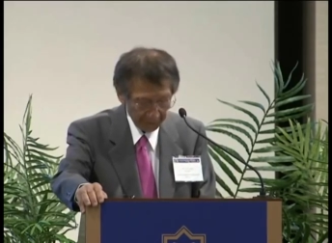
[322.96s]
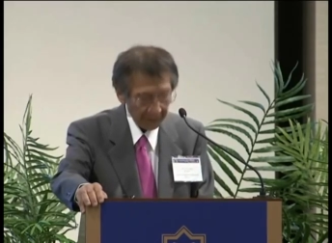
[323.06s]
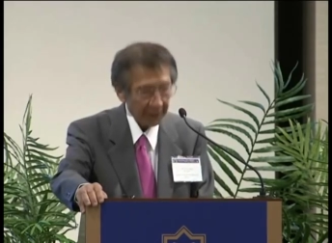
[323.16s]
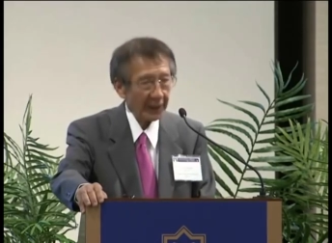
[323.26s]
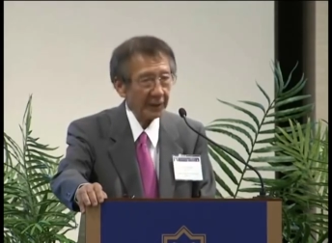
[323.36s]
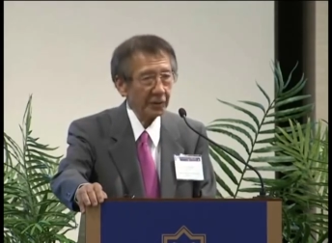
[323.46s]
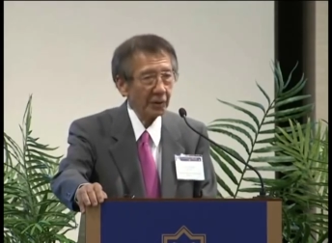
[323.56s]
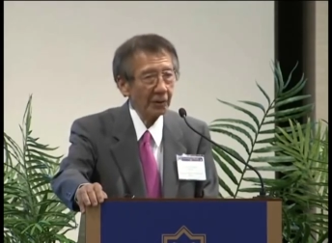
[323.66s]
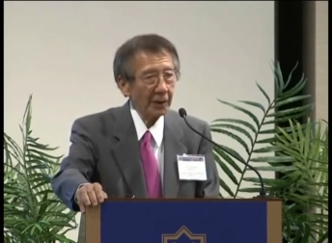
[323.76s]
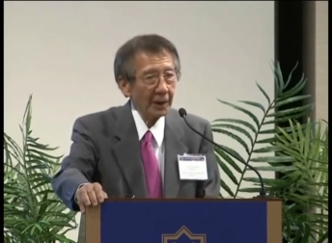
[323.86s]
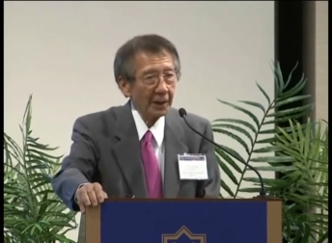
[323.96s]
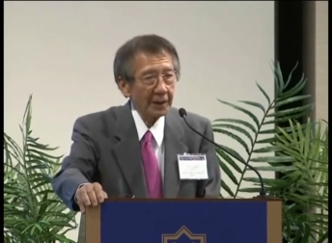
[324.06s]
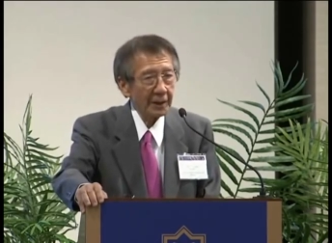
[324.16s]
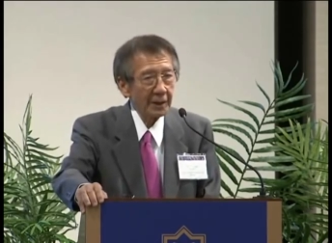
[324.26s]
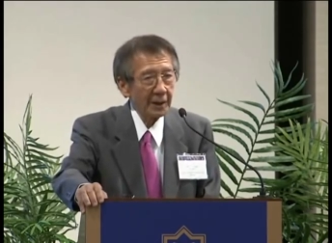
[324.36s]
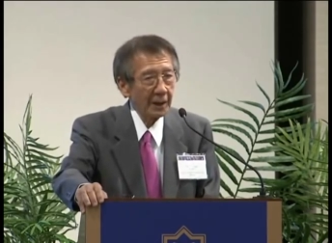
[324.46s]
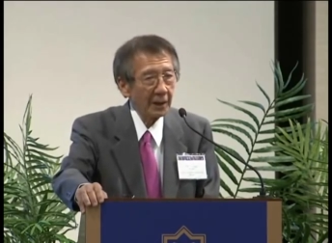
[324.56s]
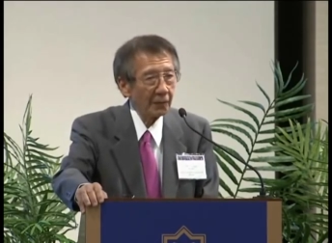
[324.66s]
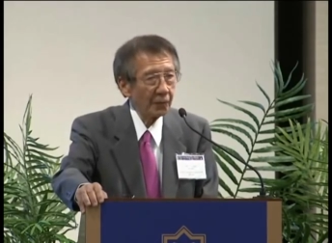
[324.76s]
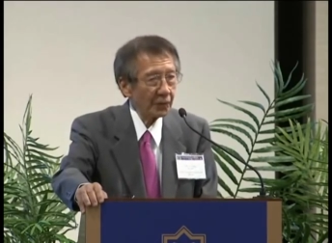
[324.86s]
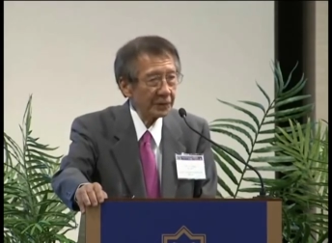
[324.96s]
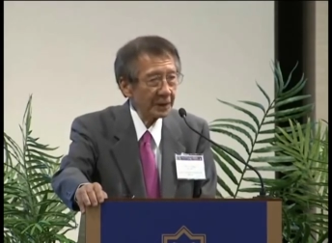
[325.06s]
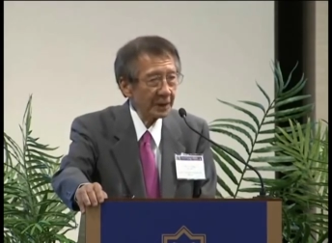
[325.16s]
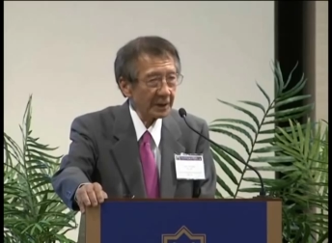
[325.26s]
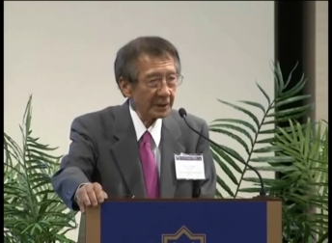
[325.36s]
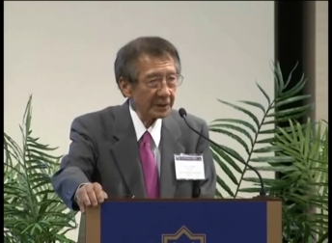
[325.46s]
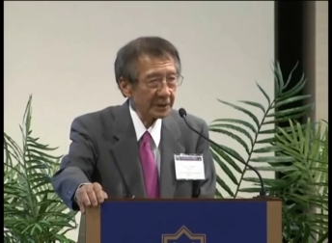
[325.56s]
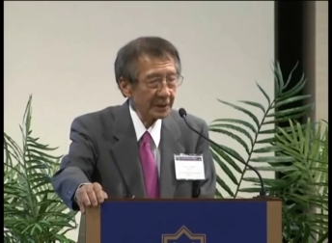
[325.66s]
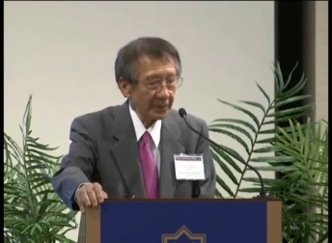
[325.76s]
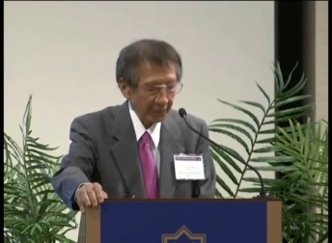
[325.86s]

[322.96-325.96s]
I had no luck enforcing this